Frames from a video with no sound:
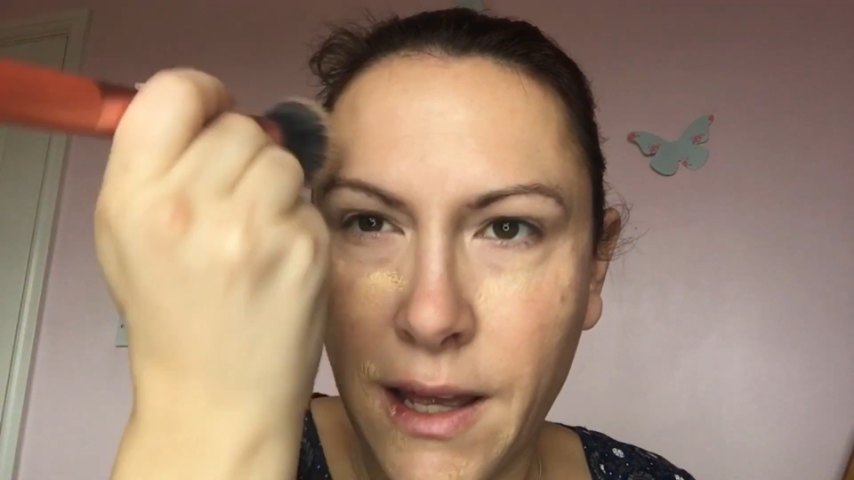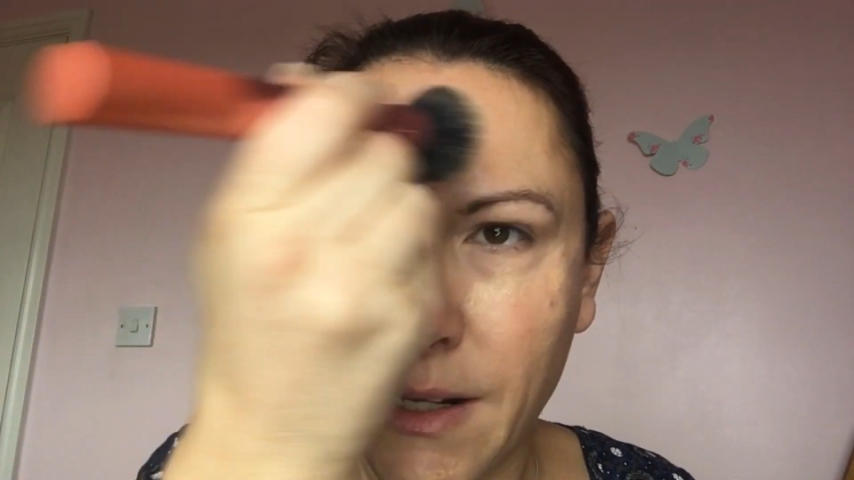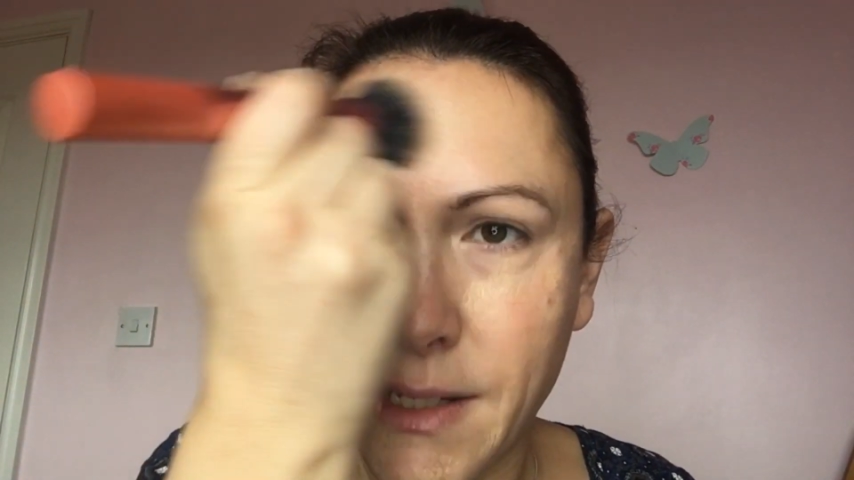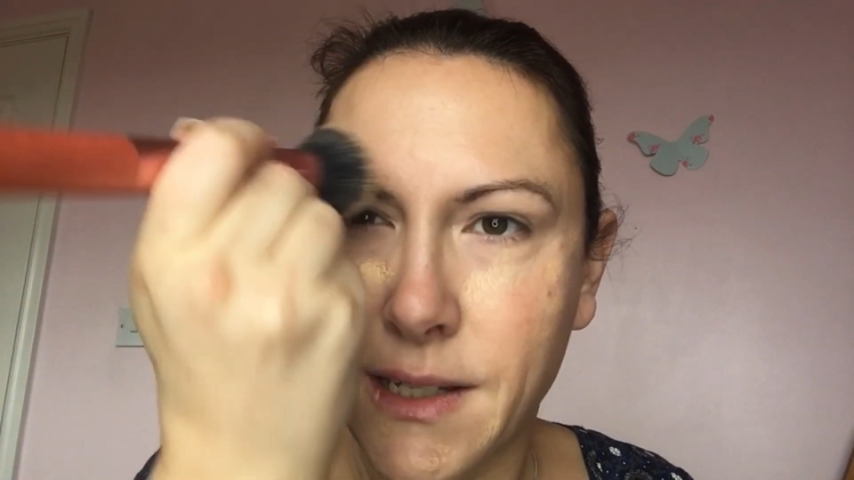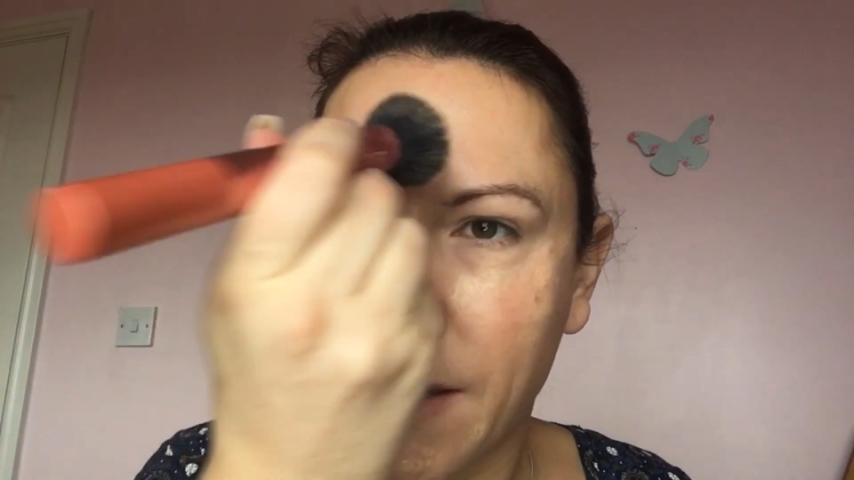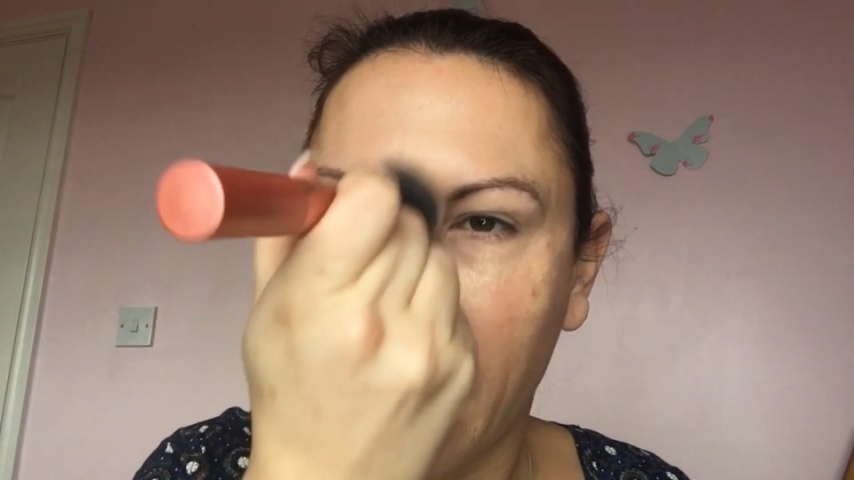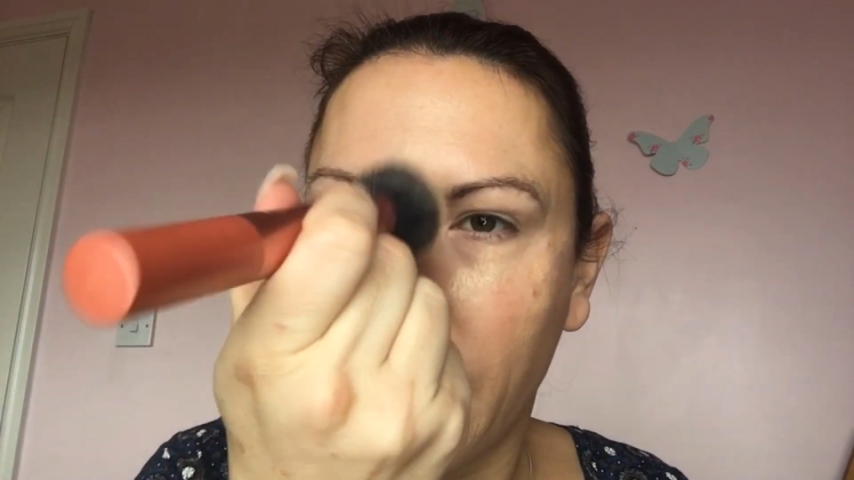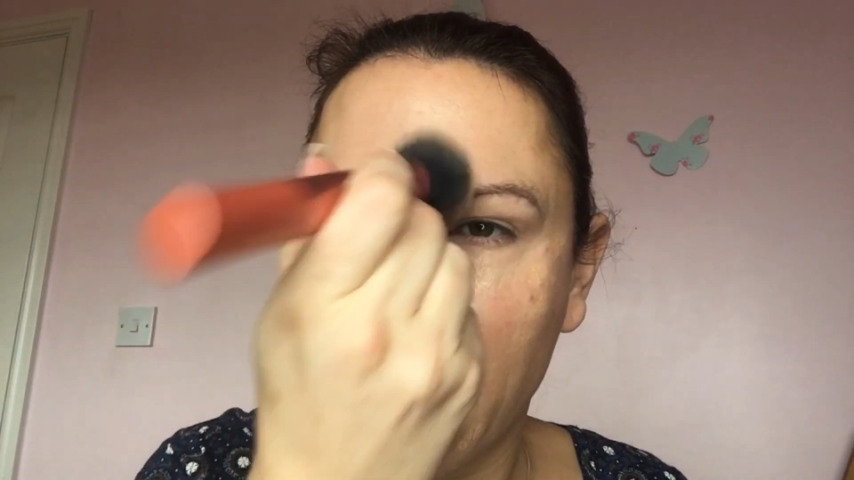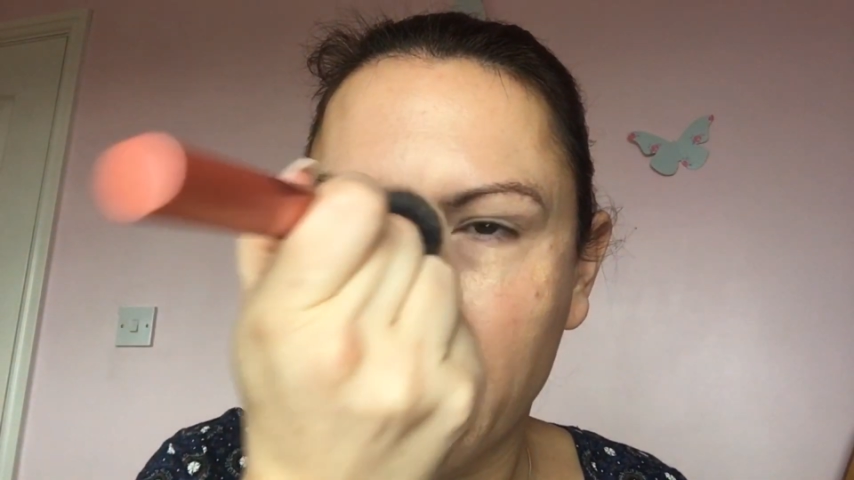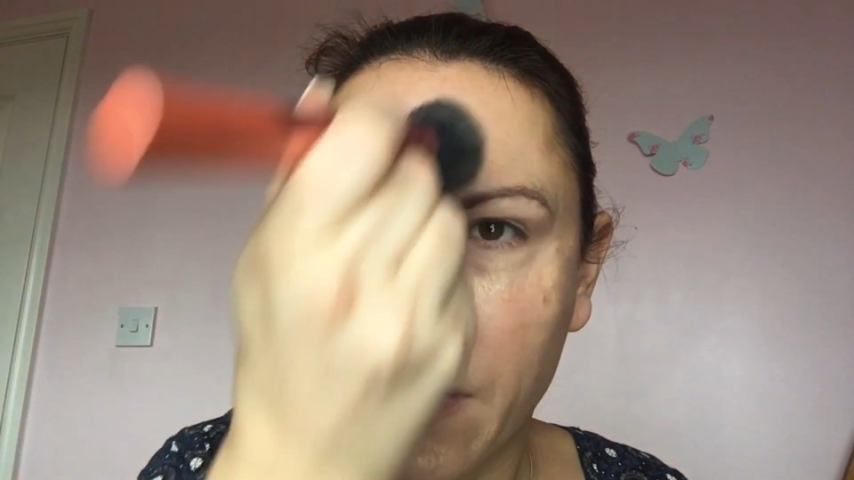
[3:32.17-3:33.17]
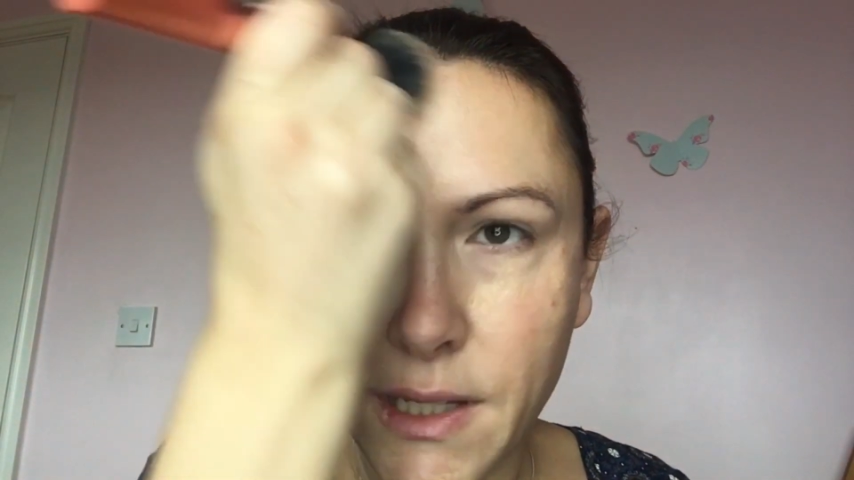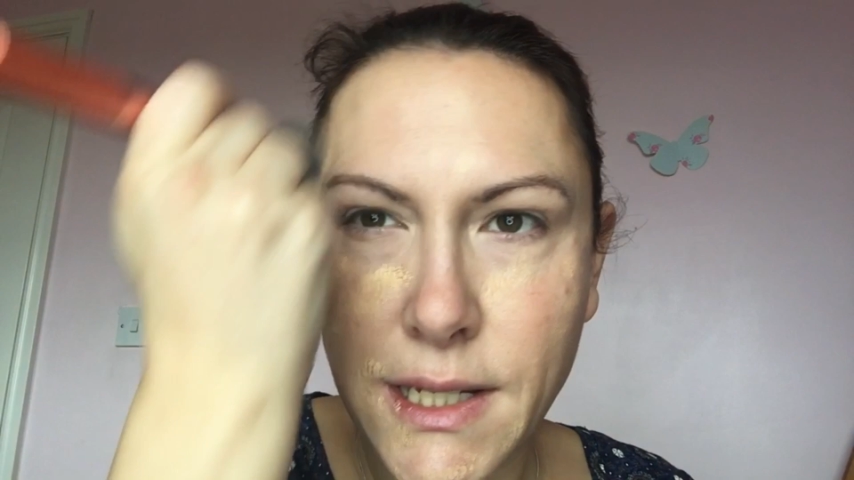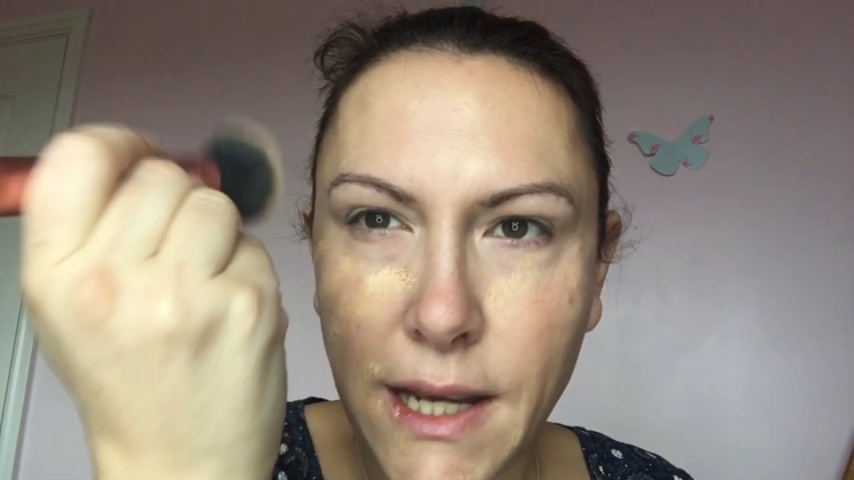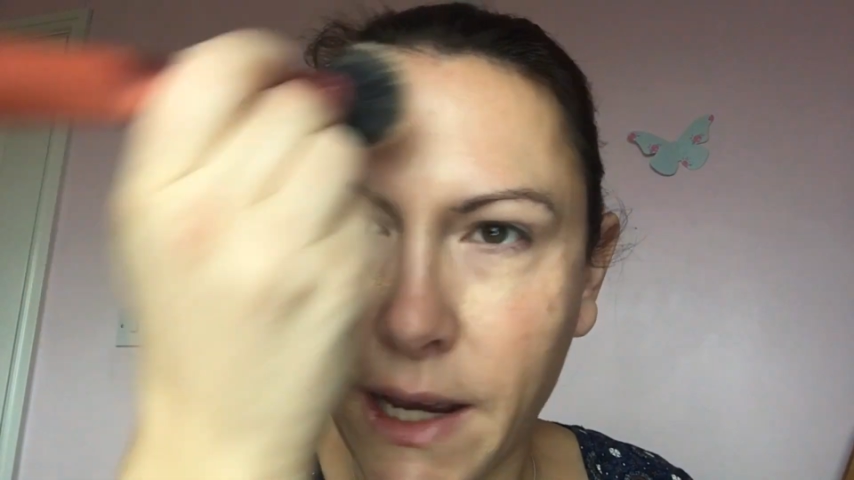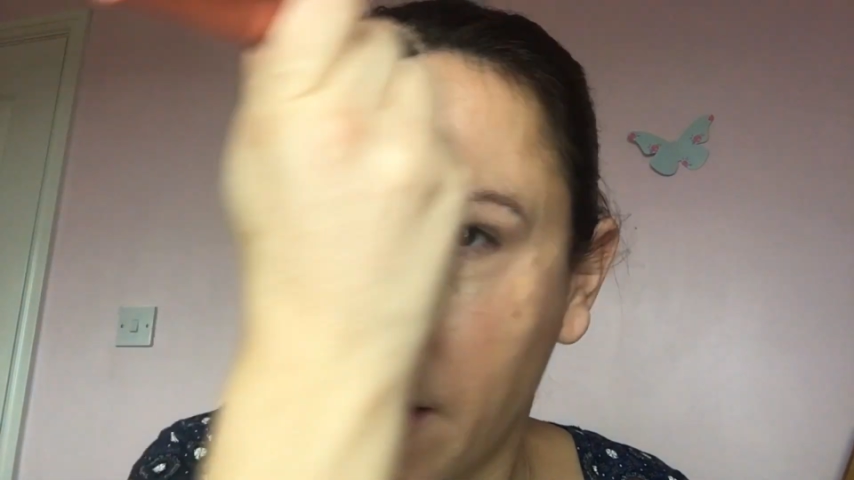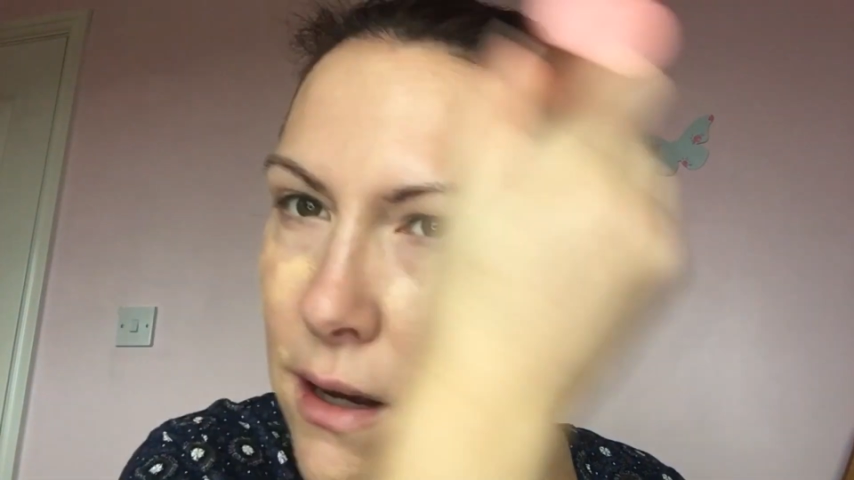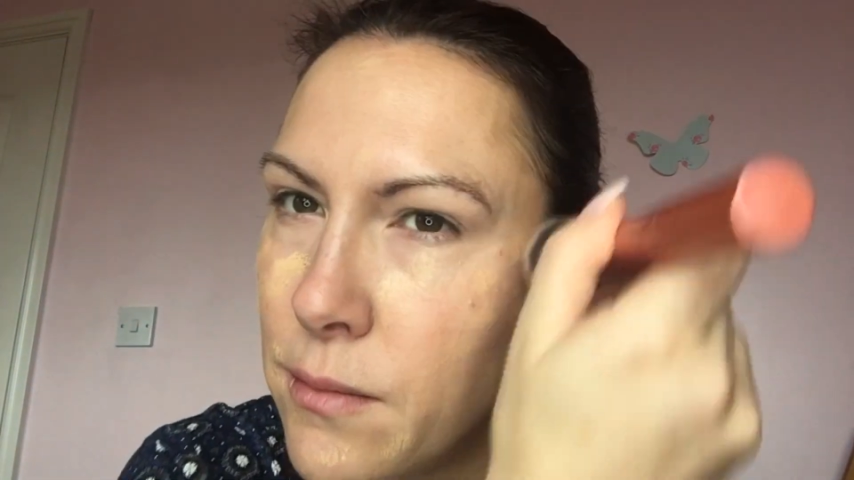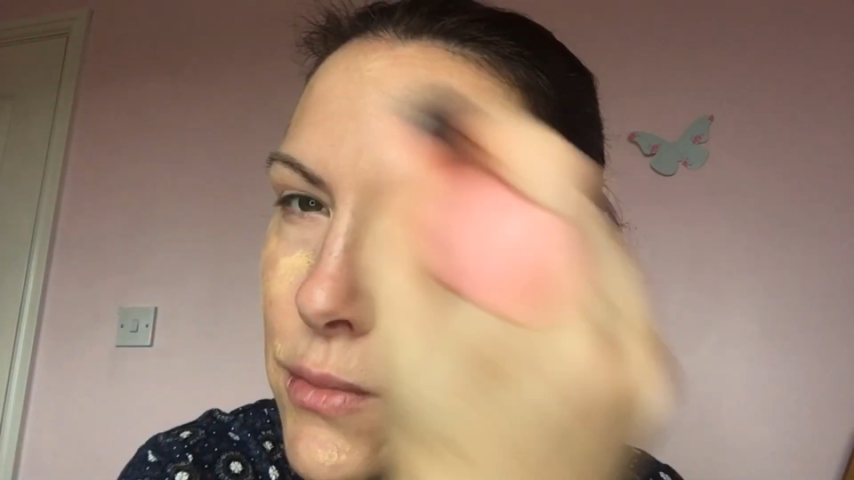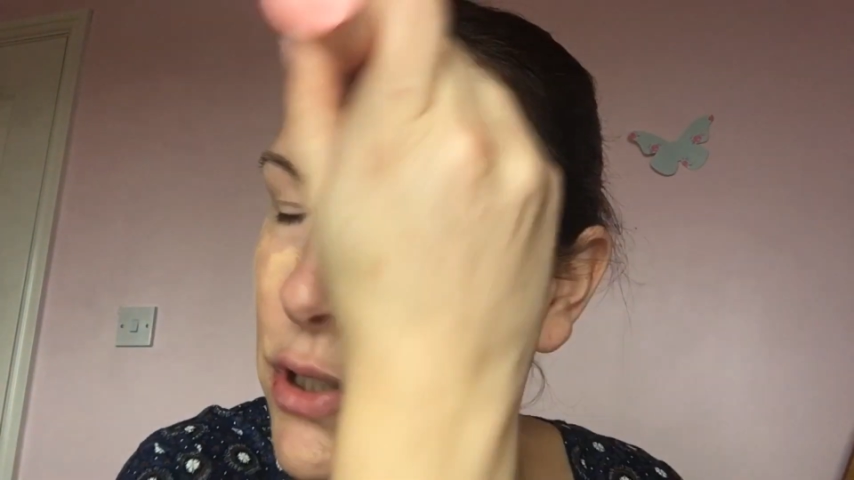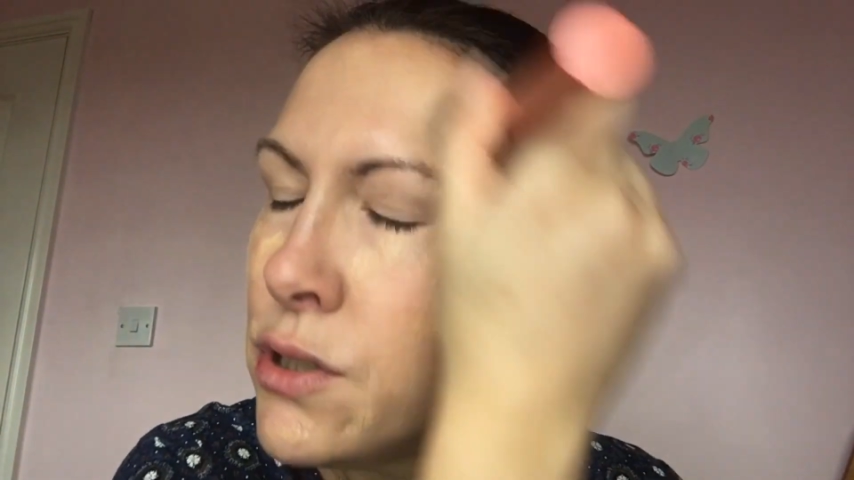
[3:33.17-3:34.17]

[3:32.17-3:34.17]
As I say, during the day I'm